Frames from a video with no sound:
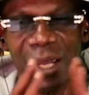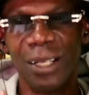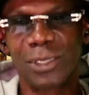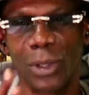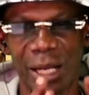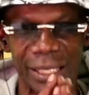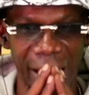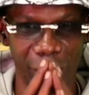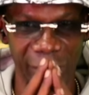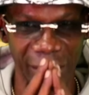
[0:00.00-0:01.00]
So that's
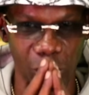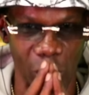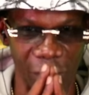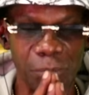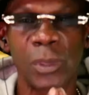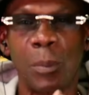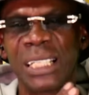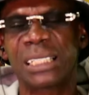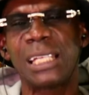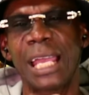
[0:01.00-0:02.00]
how this was. But
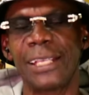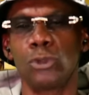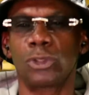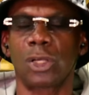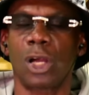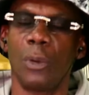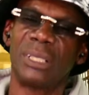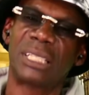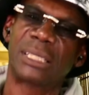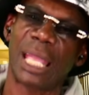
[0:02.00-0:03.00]
this lady used to come
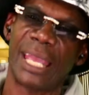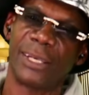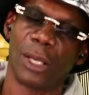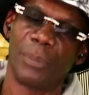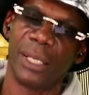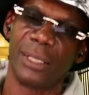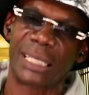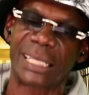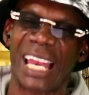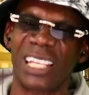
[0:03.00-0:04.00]
and stand up in the
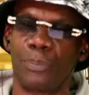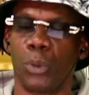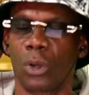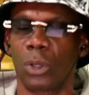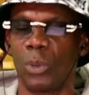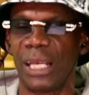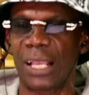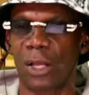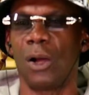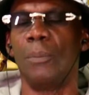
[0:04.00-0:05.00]
sally port. when they
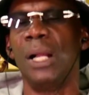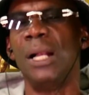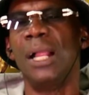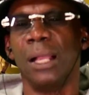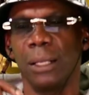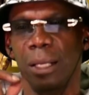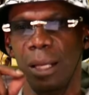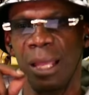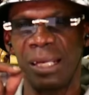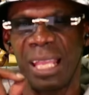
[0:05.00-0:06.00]
come
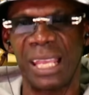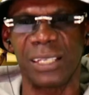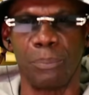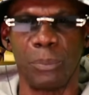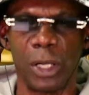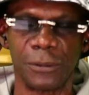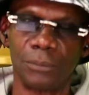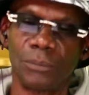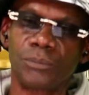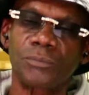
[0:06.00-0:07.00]
and they hit the button,
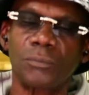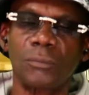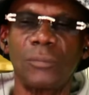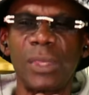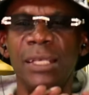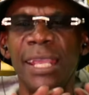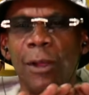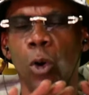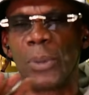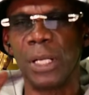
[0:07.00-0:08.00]
they
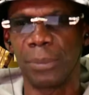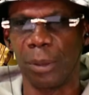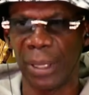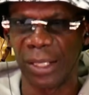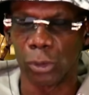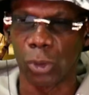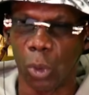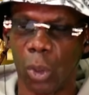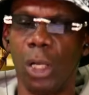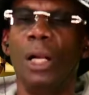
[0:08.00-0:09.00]
open up the metal
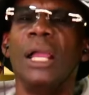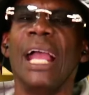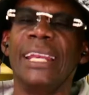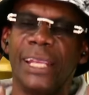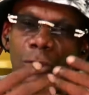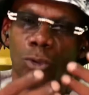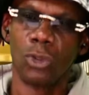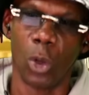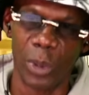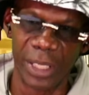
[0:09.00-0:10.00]
door and then you
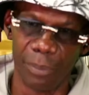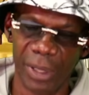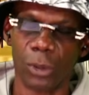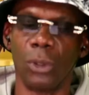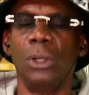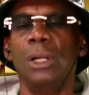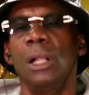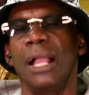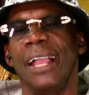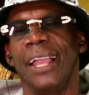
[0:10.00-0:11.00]
go in the middle
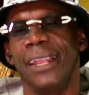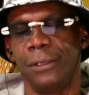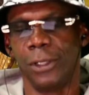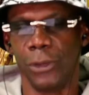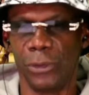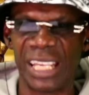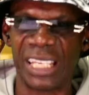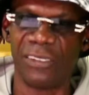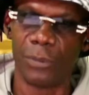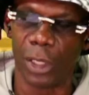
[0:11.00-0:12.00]
and you know they
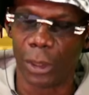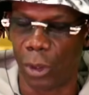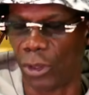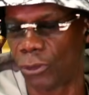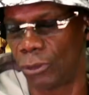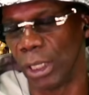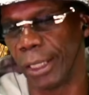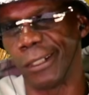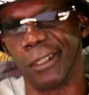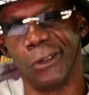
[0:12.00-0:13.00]
give them your laundry
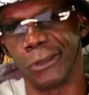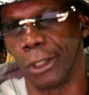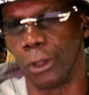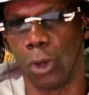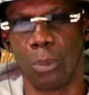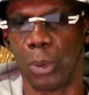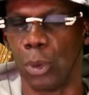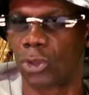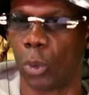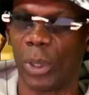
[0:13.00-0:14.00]
you know your law
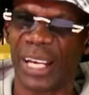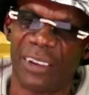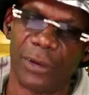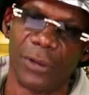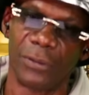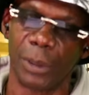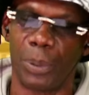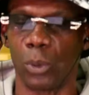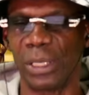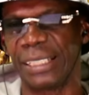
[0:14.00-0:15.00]
books or whatever if the
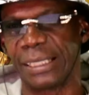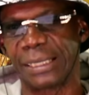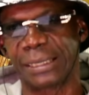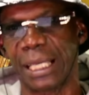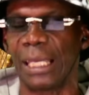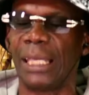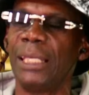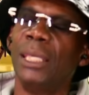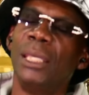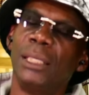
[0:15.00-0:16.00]
police is scared
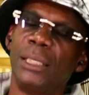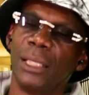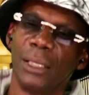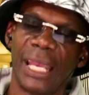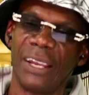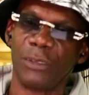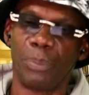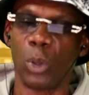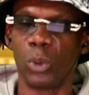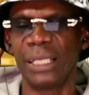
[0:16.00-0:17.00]
they'll have the
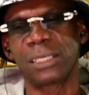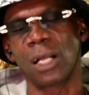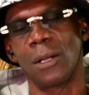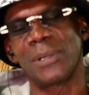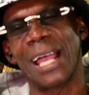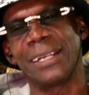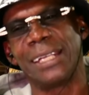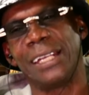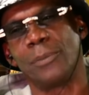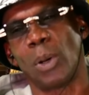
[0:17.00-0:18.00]
police come down
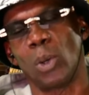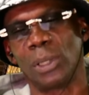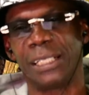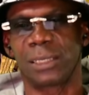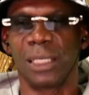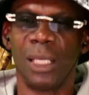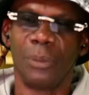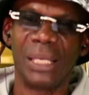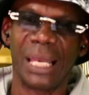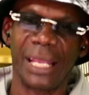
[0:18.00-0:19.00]
there and the police
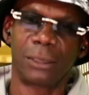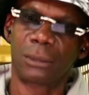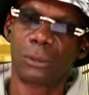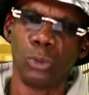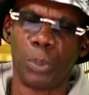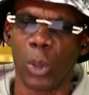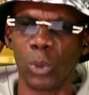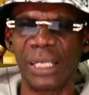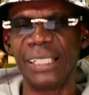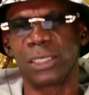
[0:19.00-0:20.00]
be like two
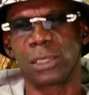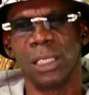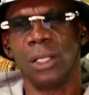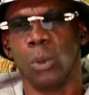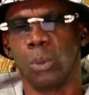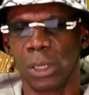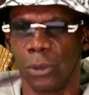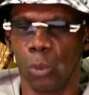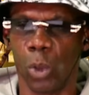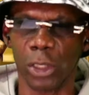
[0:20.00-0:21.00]
police, you know,
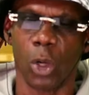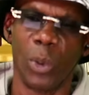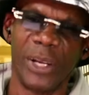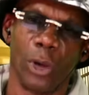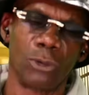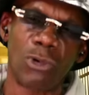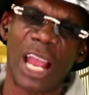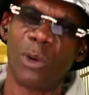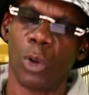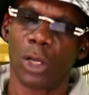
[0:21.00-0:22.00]
one going on the
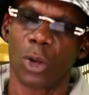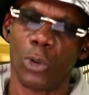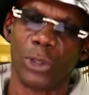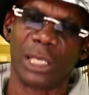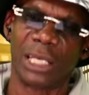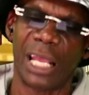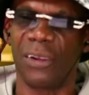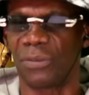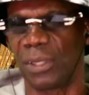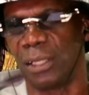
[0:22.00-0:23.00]
right, one going on the
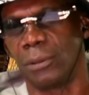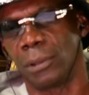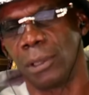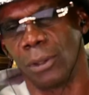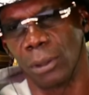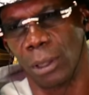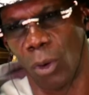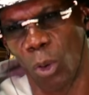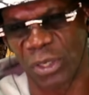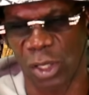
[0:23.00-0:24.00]
left, and the you know the
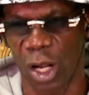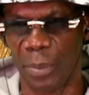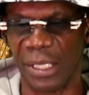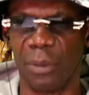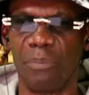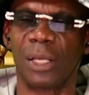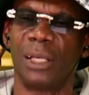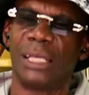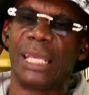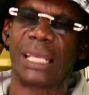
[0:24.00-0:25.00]
officer coming in the middle,
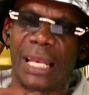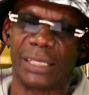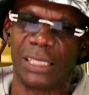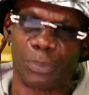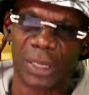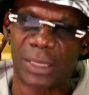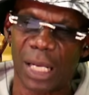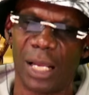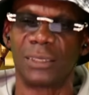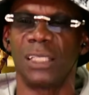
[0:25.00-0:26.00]
and they got these
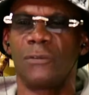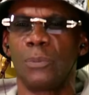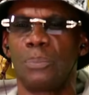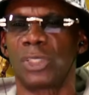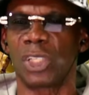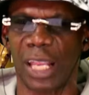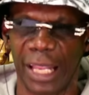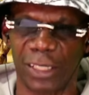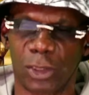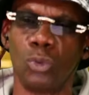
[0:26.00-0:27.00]
batons, and if you put your
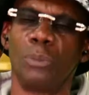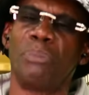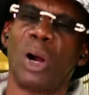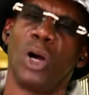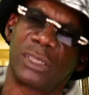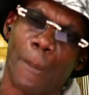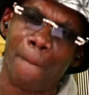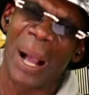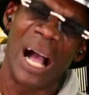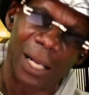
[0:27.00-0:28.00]
hands through the bars,
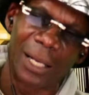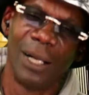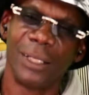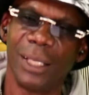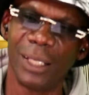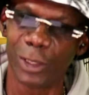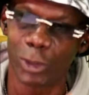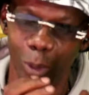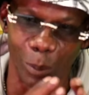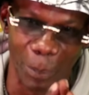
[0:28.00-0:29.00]
bang, they hit
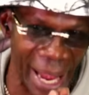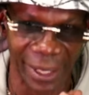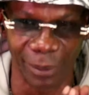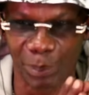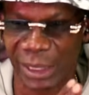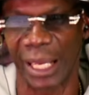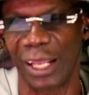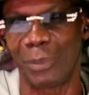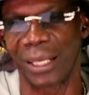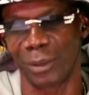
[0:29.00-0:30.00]
you, bang, and put your
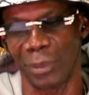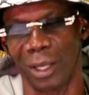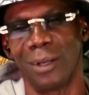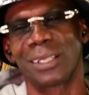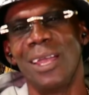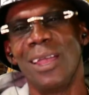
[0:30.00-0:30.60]
hands back in the bars.